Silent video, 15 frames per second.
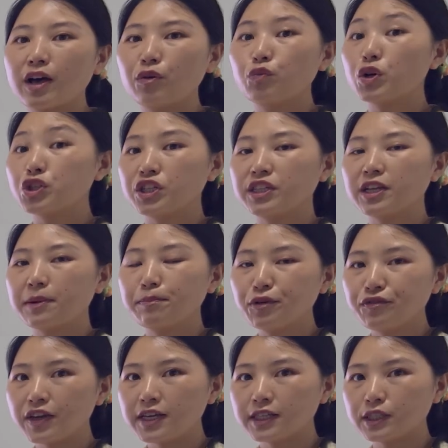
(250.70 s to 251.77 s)
watching the
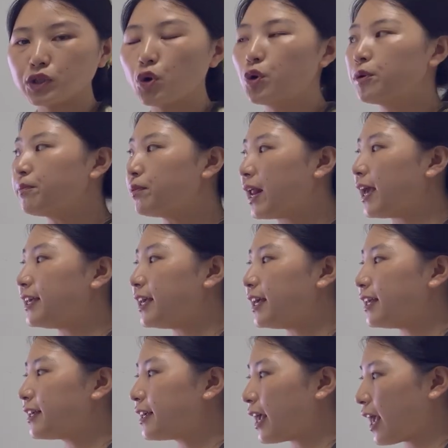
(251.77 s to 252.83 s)
movies or
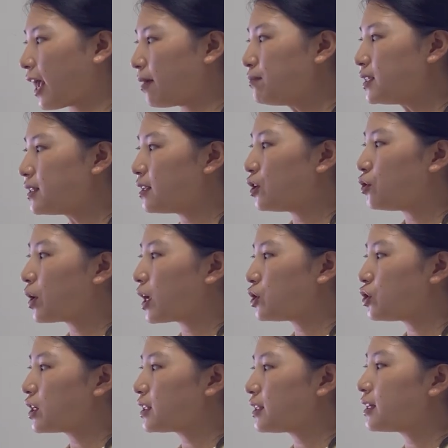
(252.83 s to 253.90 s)
playing games. You can
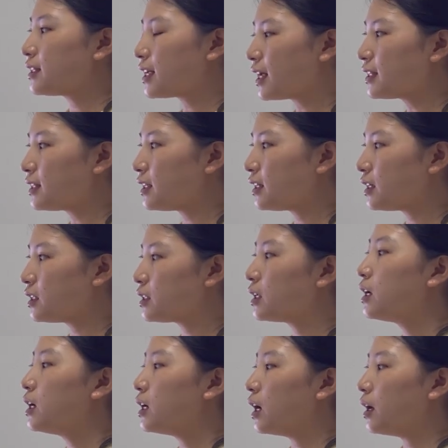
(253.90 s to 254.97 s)
just test it,
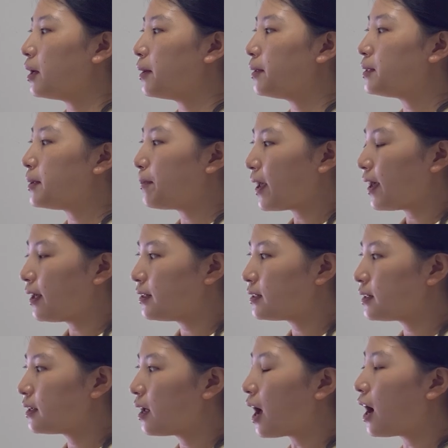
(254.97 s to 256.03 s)

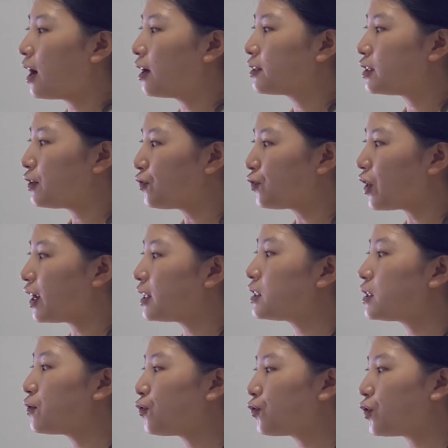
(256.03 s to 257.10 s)
depends on different
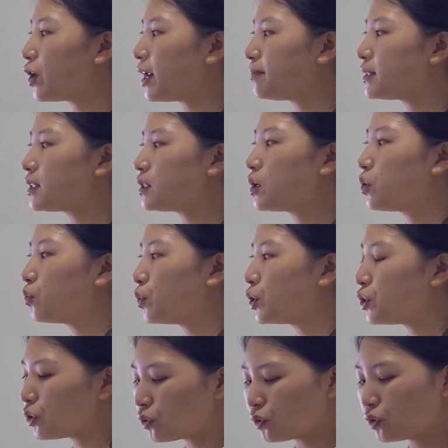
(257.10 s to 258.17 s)
frames
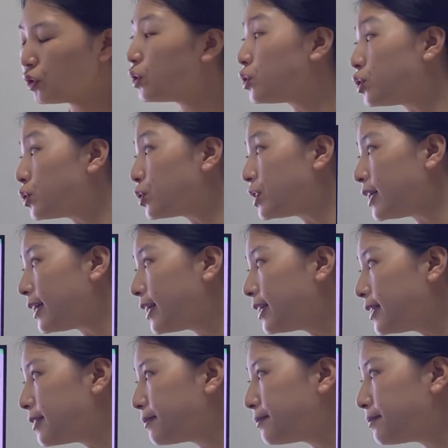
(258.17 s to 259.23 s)
when you choose this.